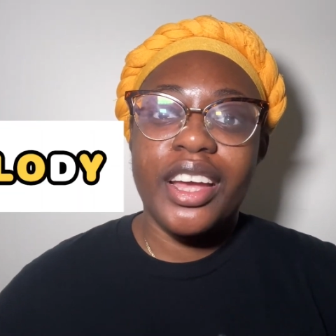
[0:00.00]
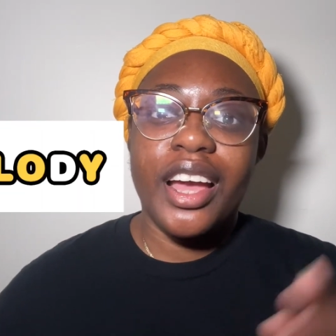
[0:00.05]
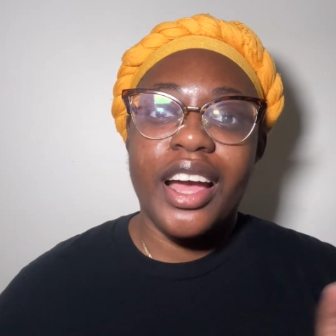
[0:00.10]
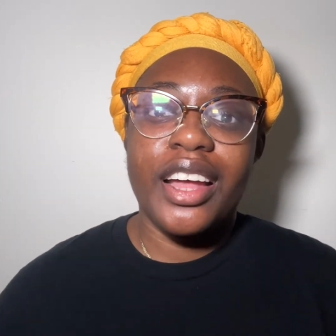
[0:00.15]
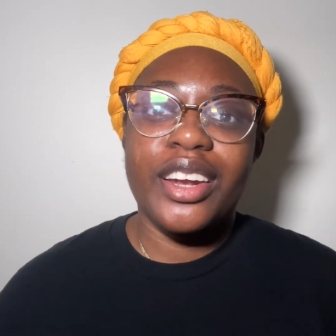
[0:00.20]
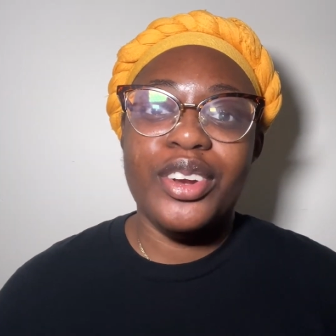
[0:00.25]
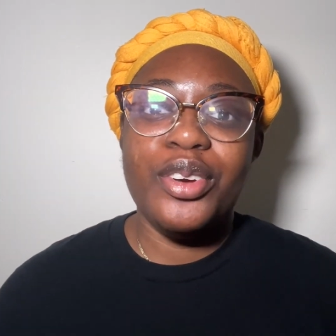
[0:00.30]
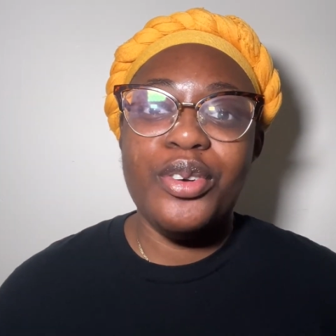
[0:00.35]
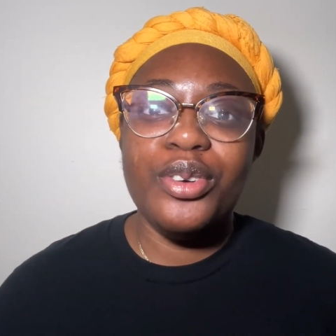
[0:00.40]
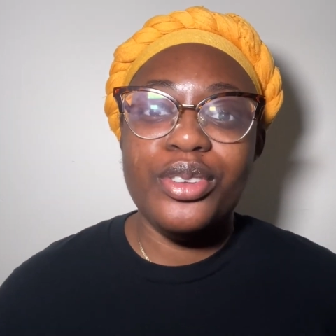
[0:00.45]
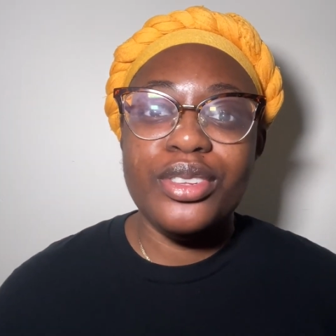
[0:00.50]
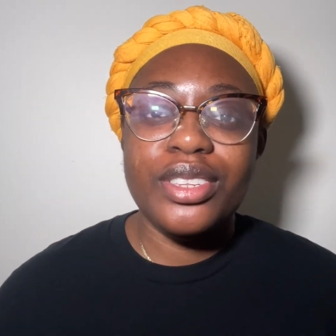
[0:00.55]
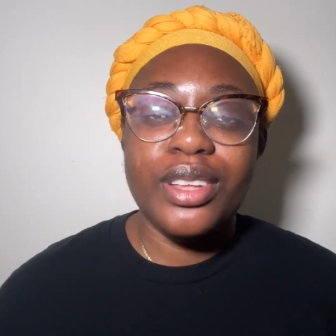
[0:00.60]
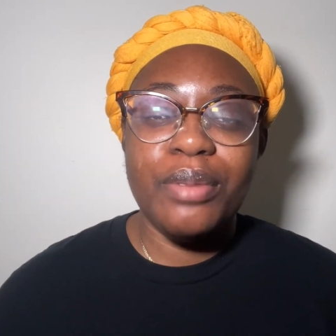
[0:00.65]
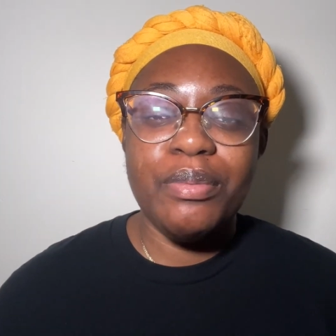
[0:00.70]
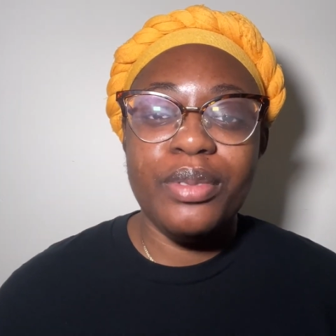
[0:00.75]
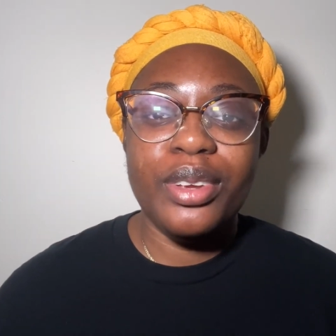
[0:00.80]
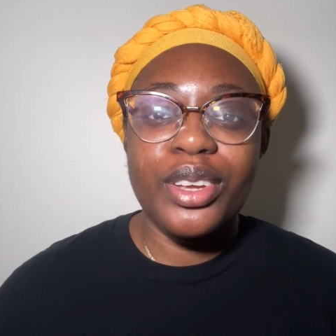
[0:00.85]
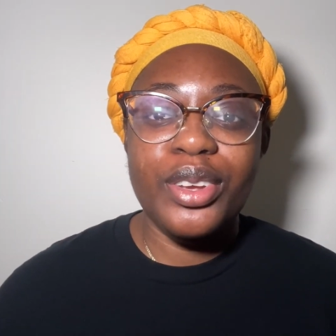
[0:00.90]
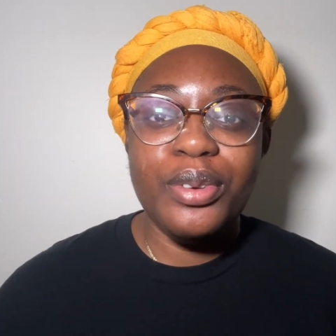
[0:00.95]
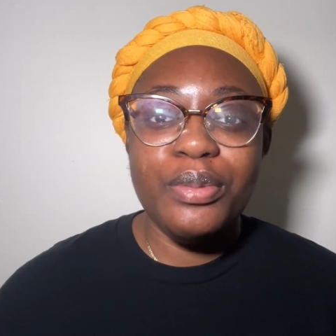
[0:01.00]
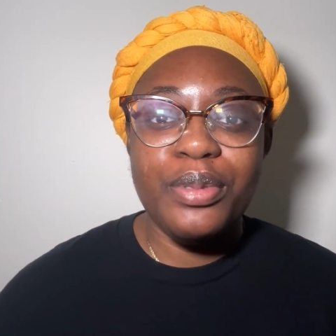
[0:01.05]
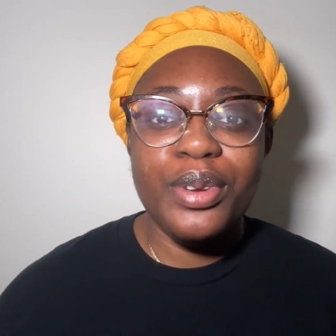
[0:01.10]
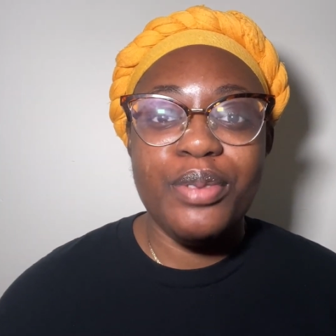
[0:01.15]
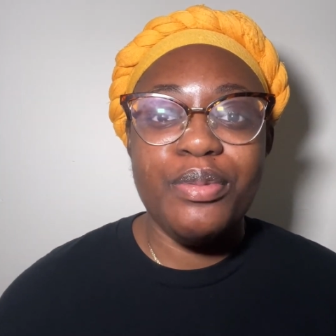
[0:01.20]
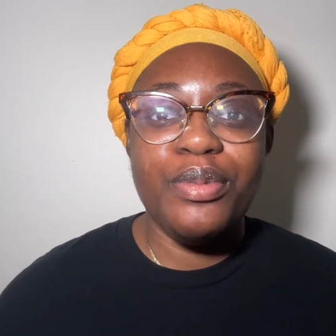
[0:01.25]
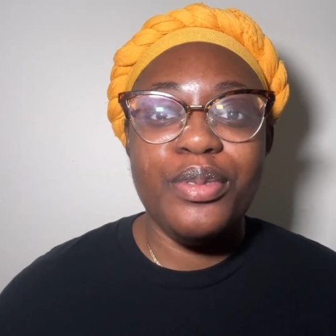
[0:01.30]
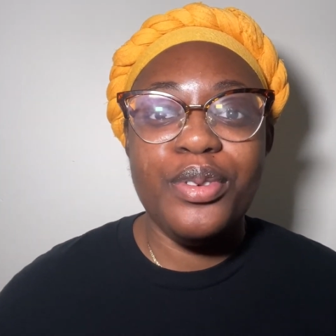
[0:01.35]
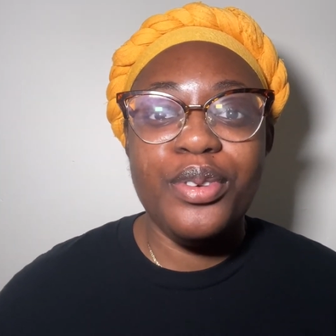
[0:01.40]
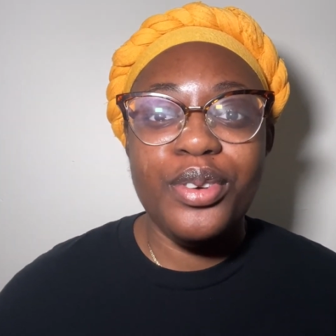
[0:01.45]
I know some of you
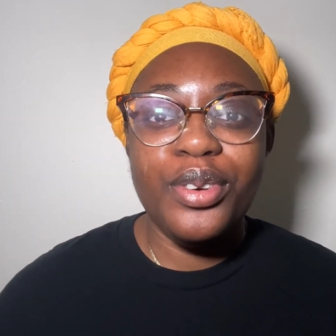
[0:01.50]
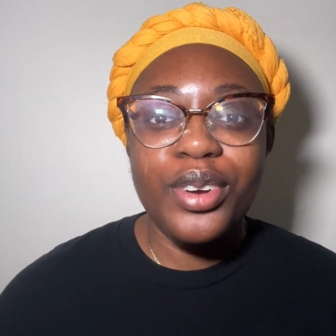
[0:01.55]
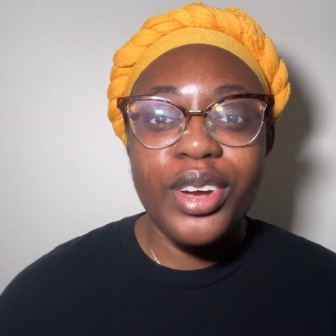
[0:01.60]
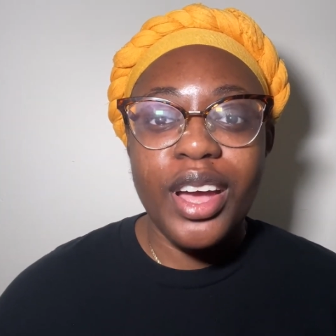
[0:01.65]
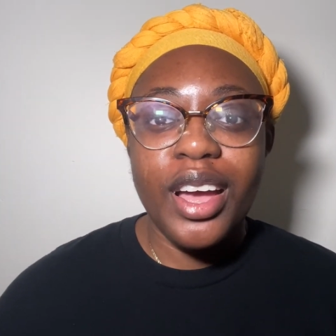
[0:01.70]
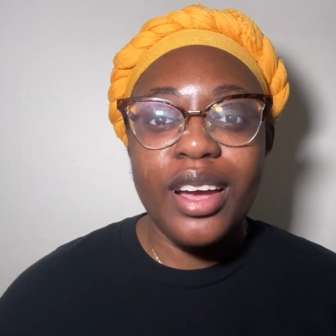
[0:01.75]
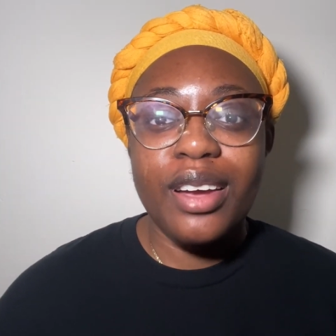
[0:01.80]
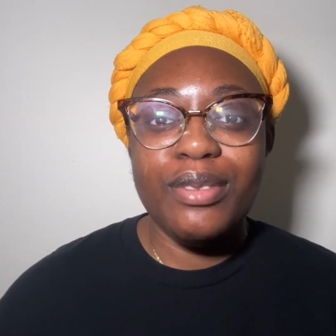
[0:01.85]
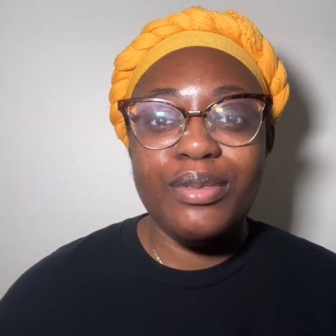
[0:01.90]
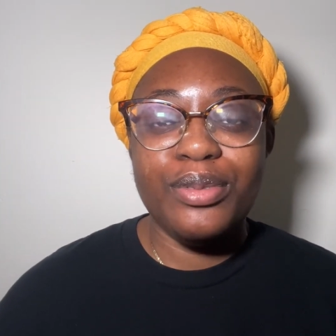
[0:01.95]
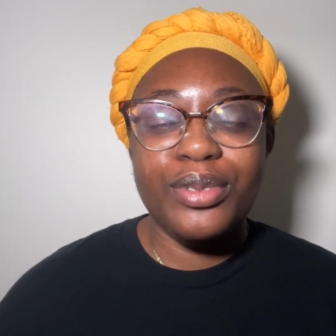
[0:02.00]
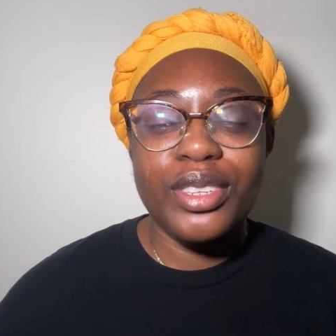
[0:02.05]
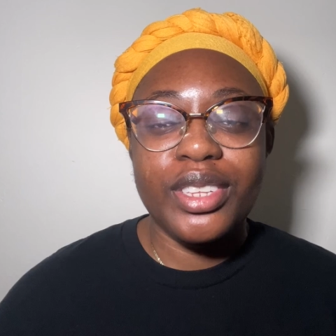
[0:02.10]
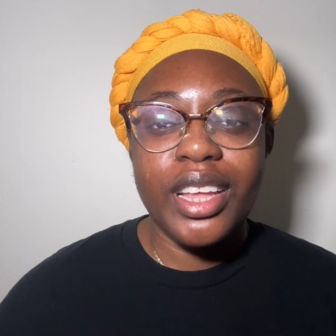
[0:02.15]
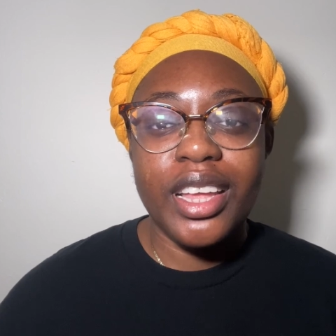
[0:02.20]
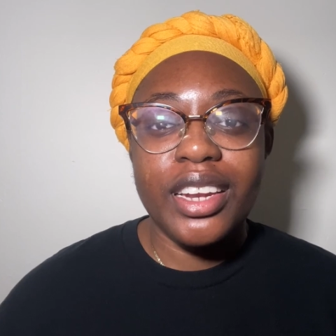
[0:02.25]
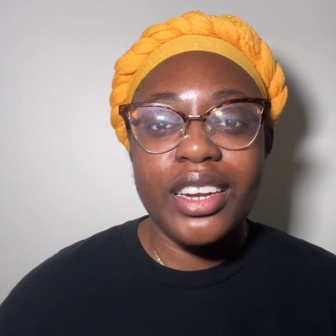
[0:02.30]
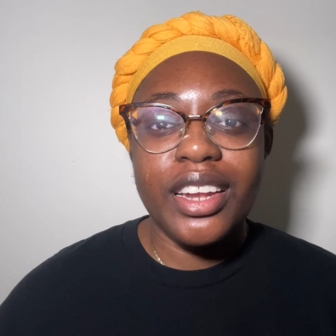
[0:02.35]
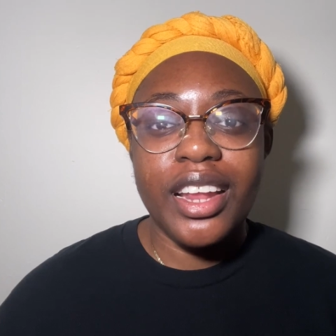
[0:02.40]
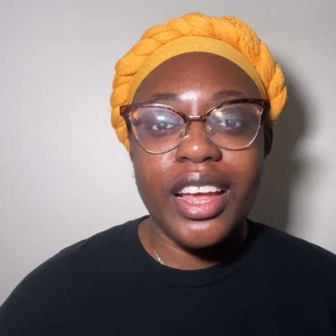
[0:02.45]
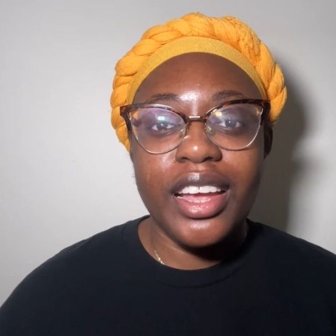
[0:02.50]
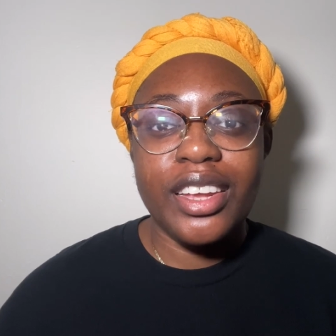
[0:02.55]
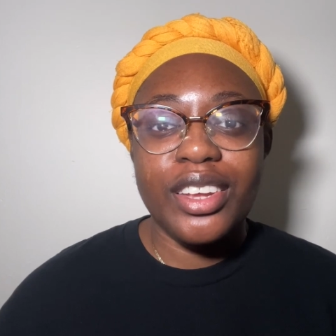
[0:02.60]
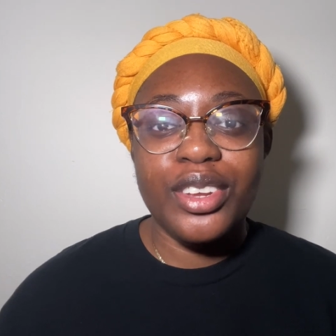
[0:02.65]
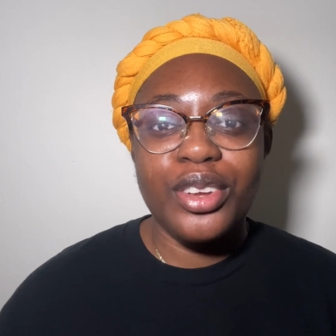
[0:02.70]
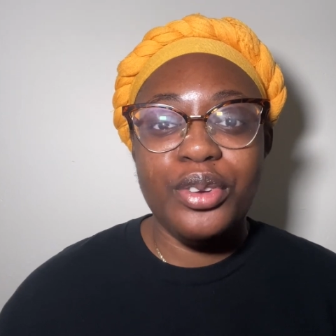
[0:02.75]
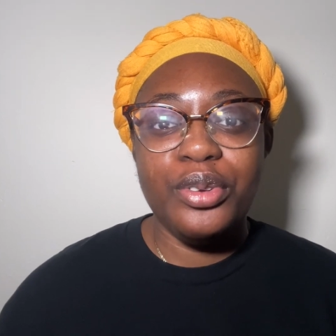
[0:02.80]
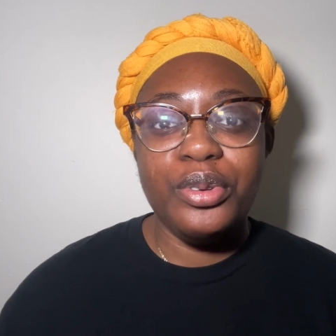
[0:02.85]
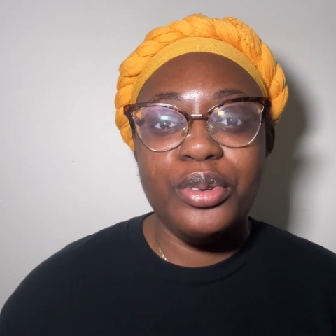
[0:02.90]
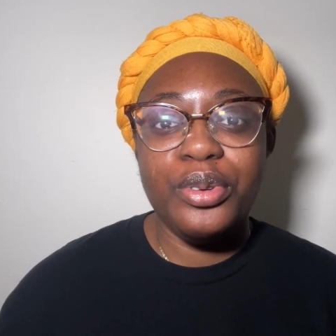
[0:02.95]
people have said that
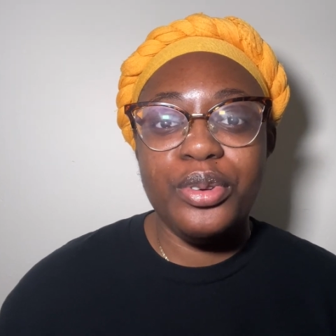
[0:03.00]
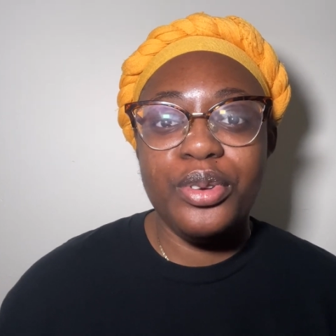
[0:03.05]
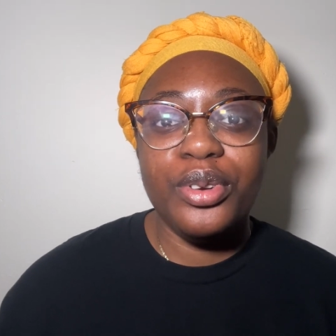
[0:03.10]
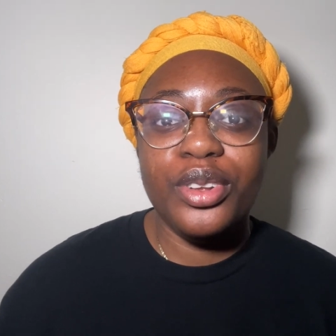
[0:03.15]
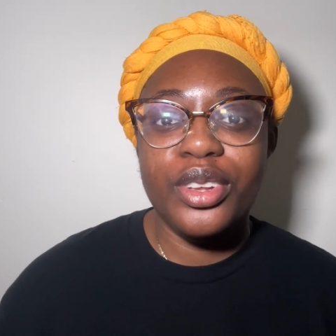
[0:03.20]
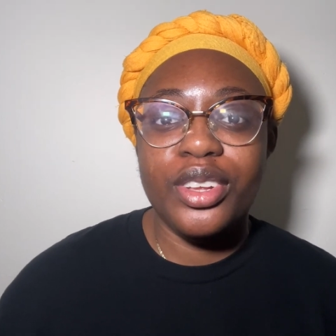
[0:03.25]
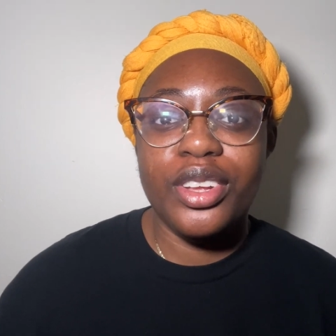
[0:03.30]
you